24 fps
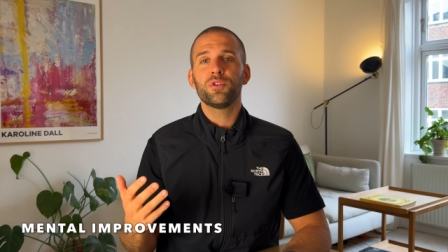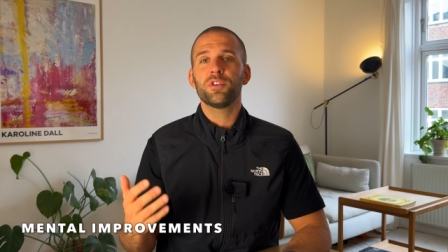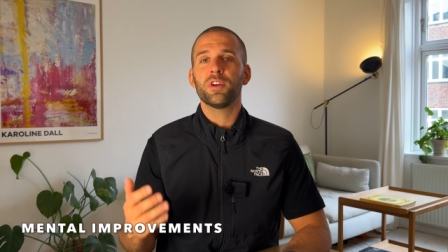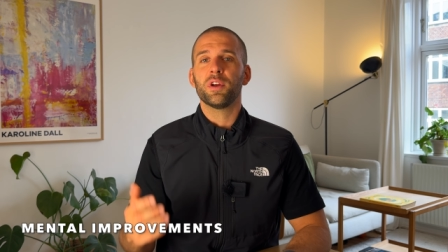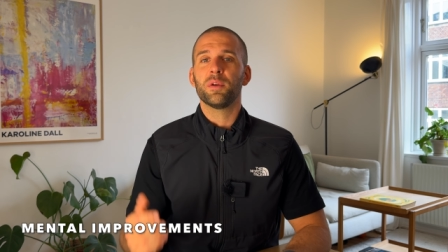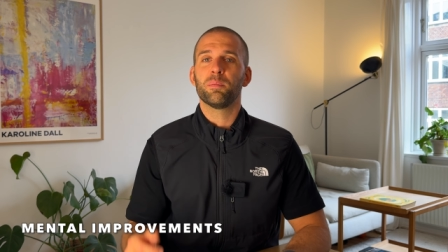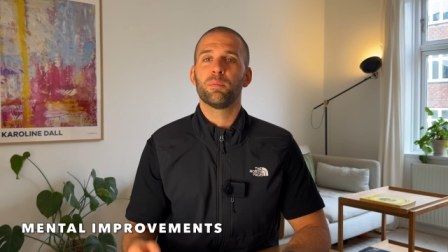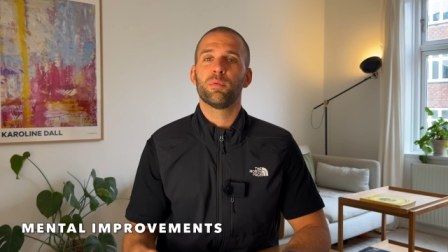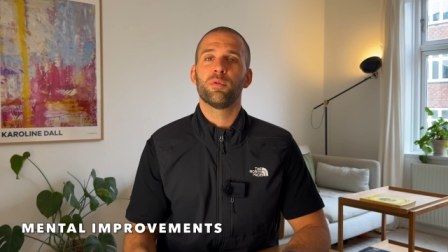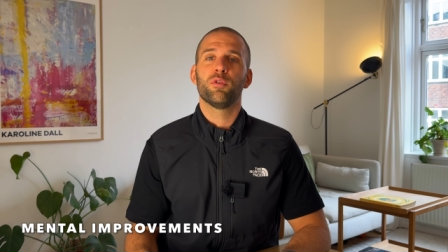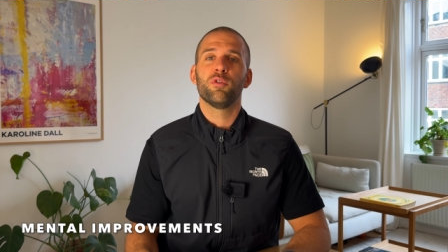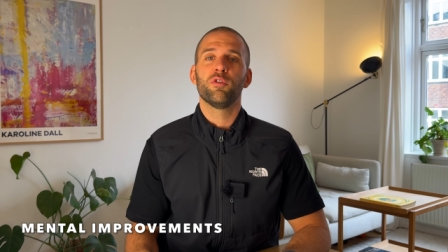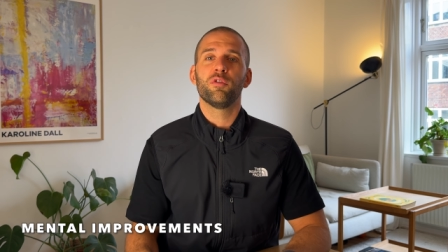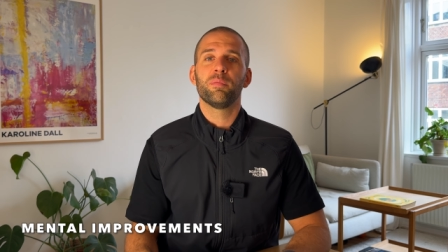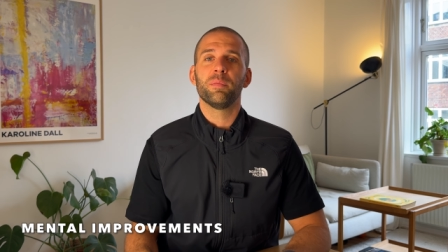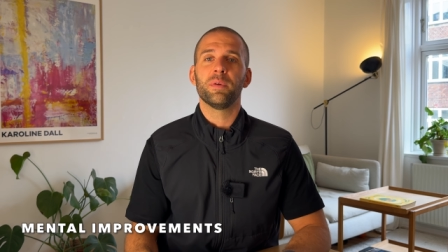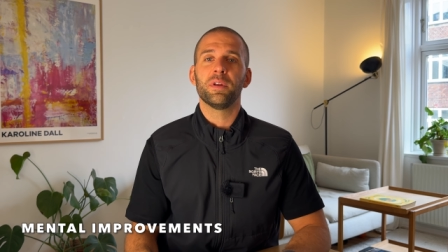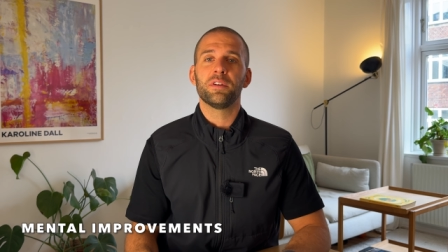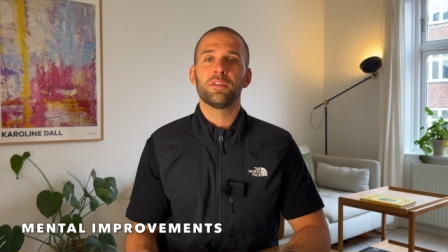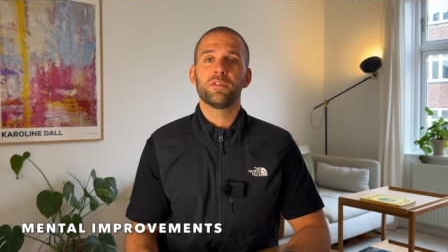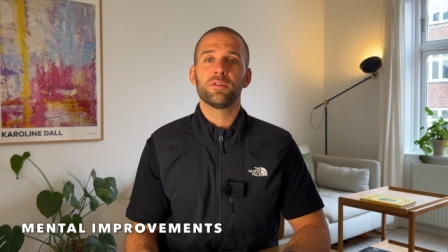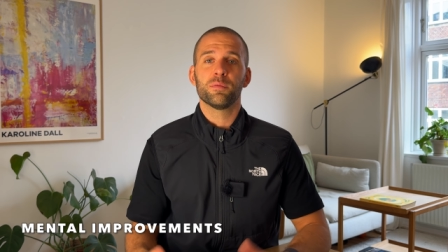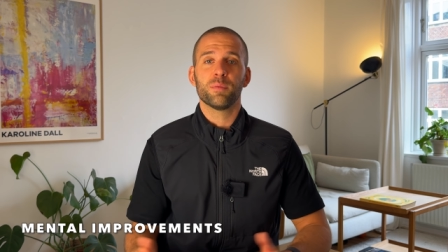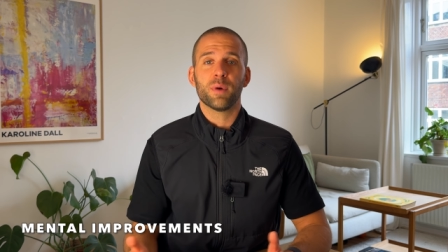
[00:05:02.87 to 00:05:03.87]

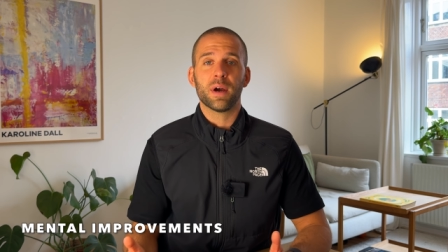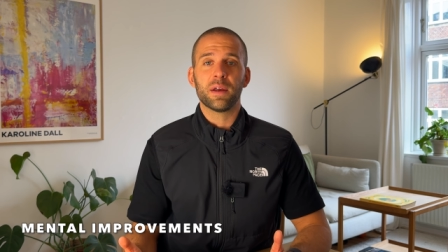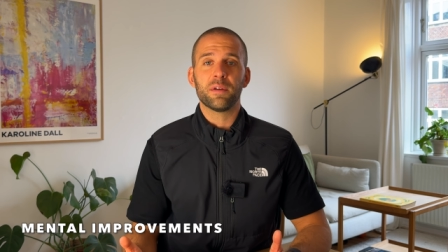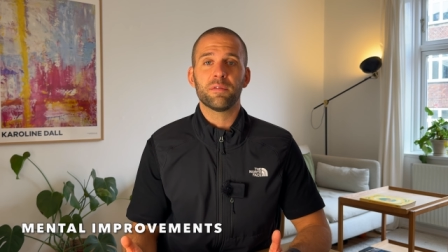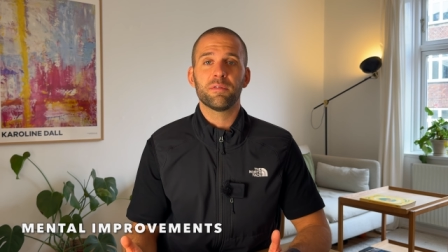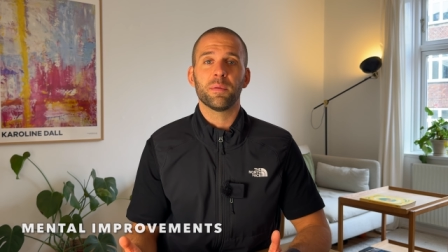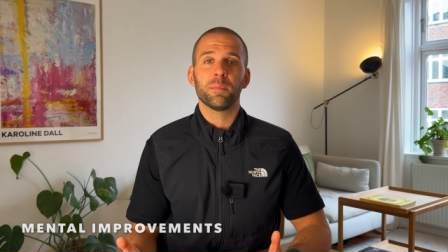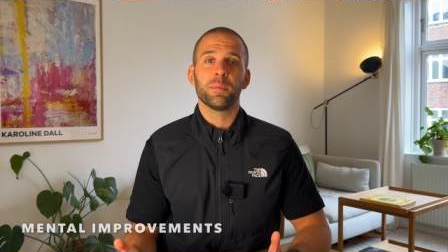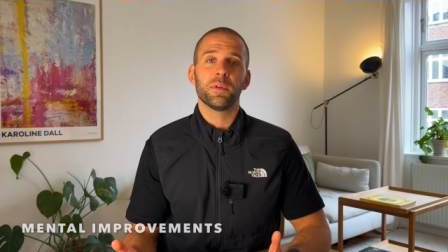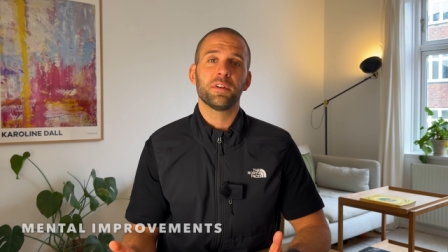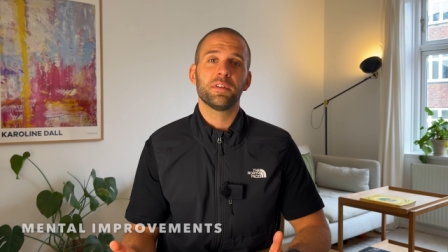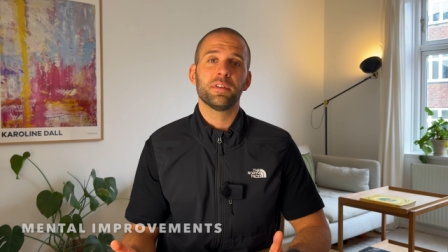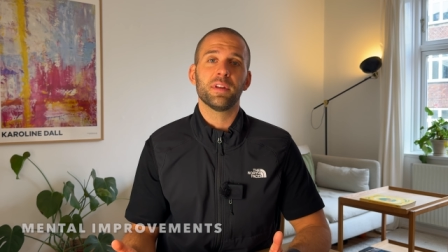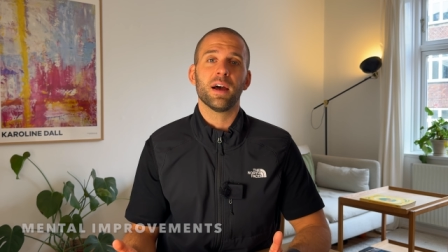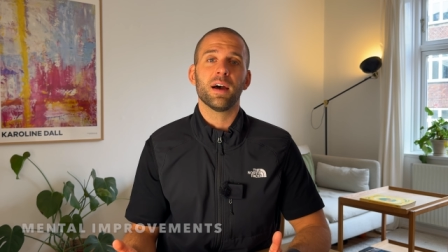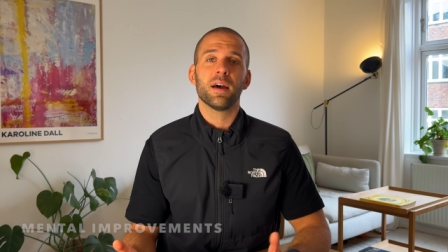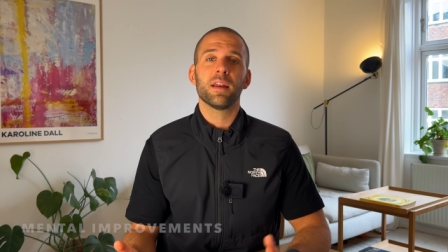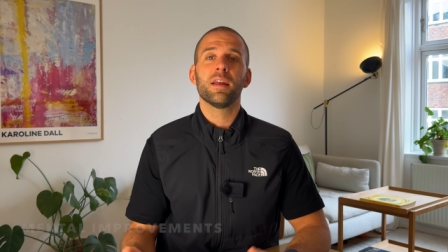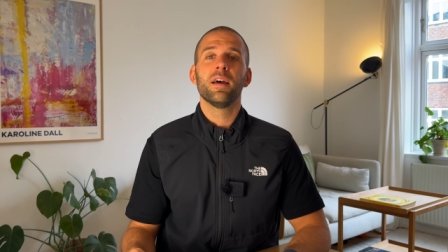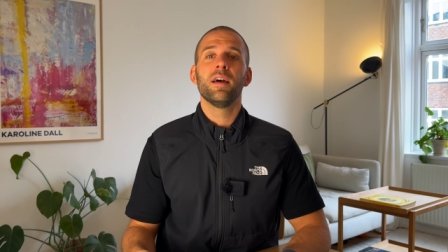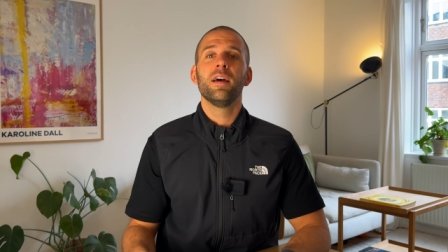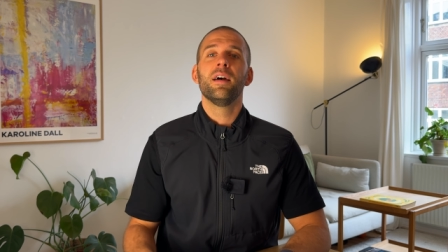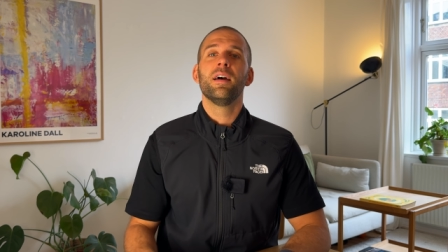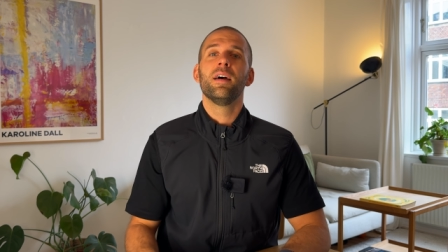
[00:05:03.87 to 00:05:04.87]
improvements right from the start.